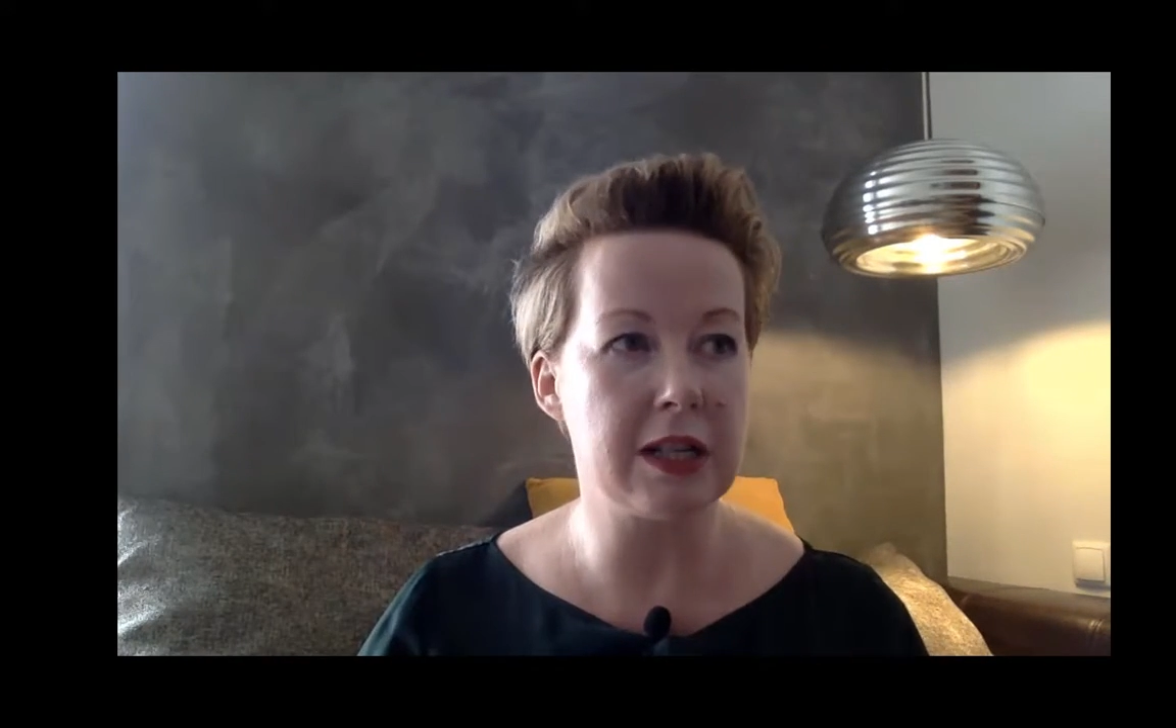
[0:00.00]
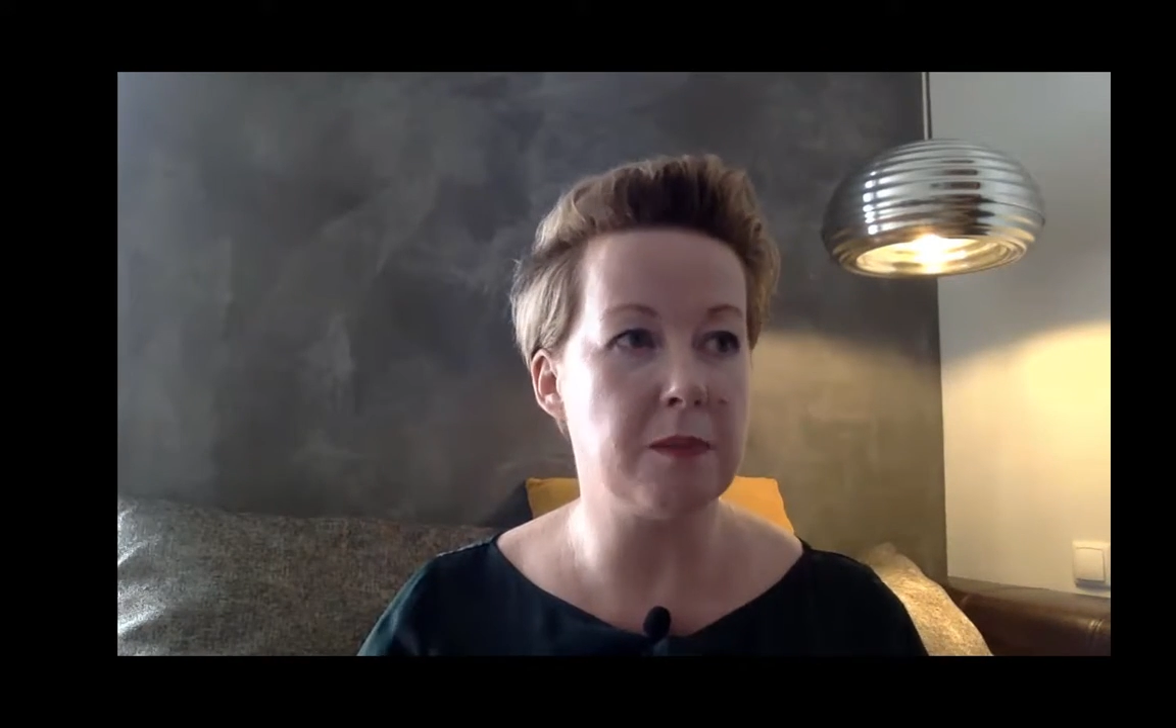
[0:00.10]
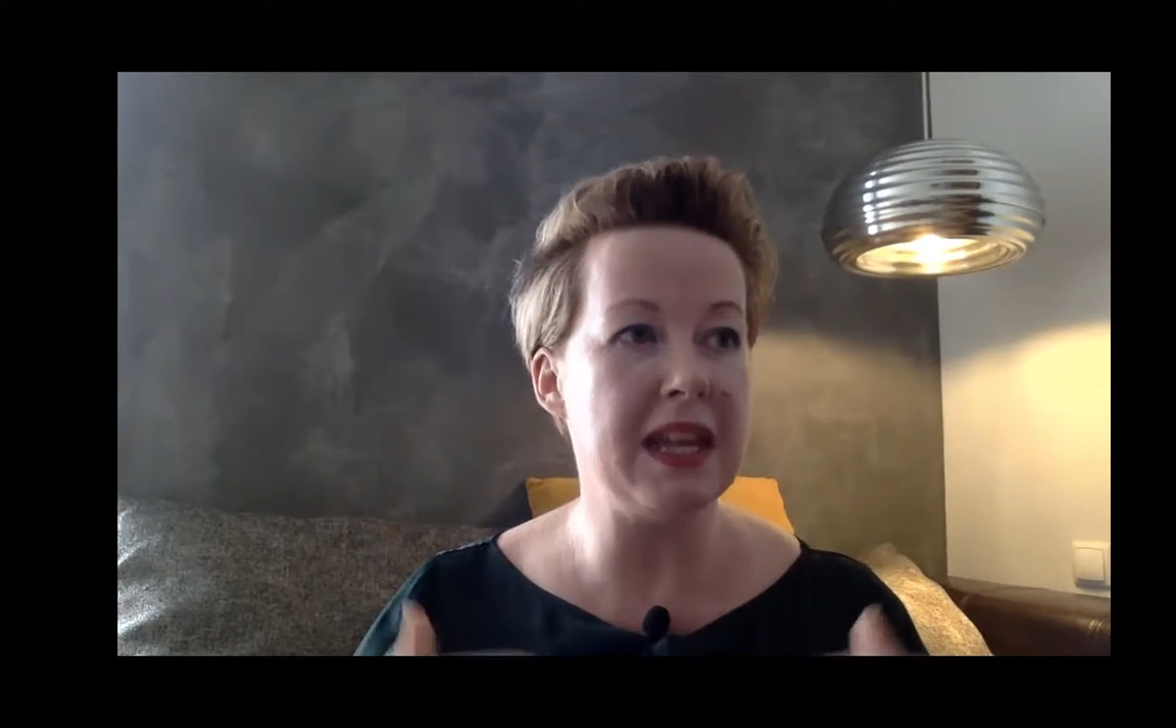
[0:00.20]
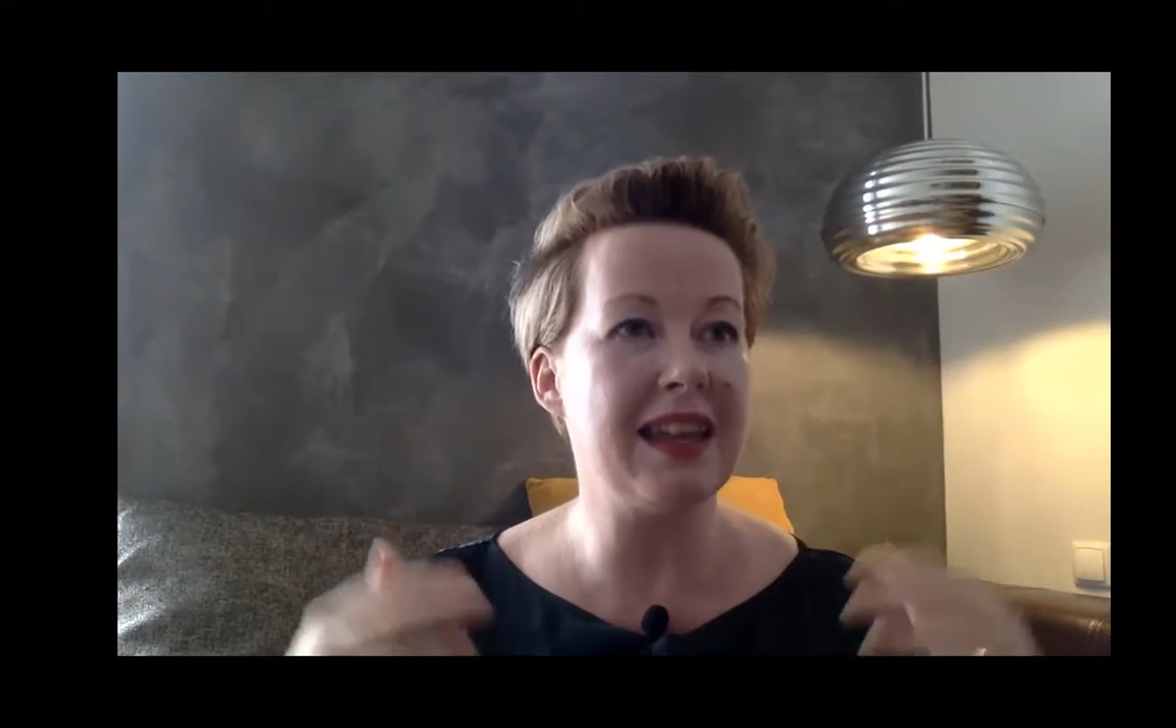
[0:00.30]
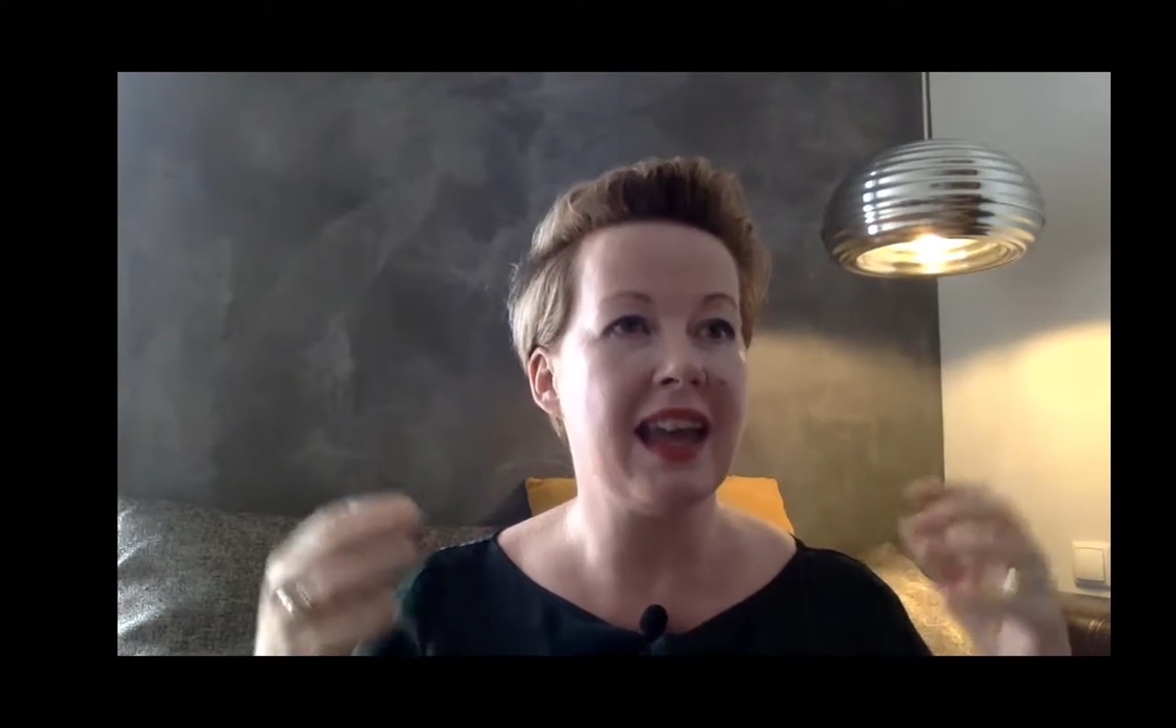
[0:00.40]
to
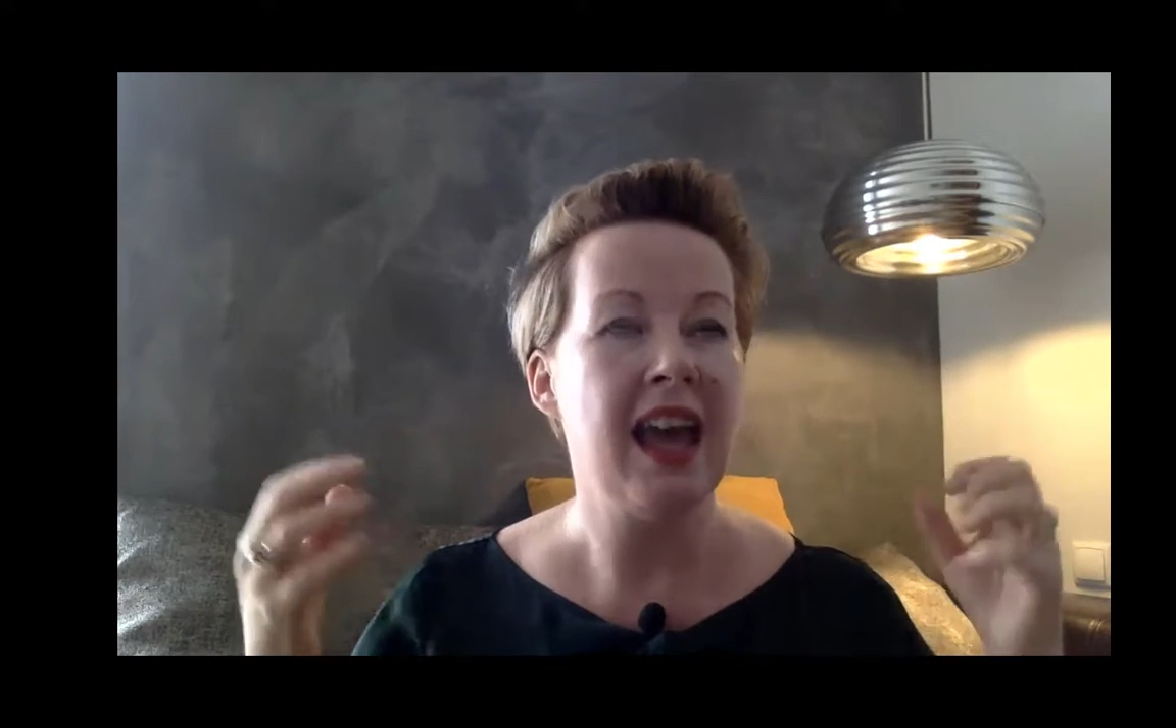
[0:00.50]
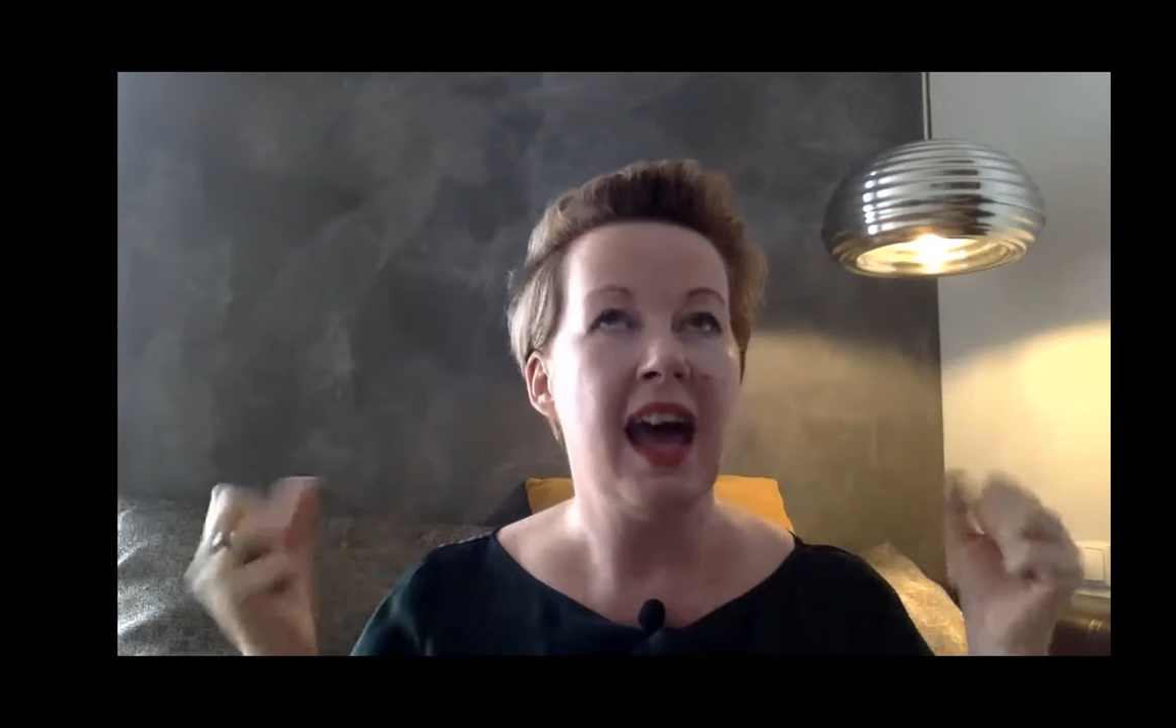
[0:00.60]
speak,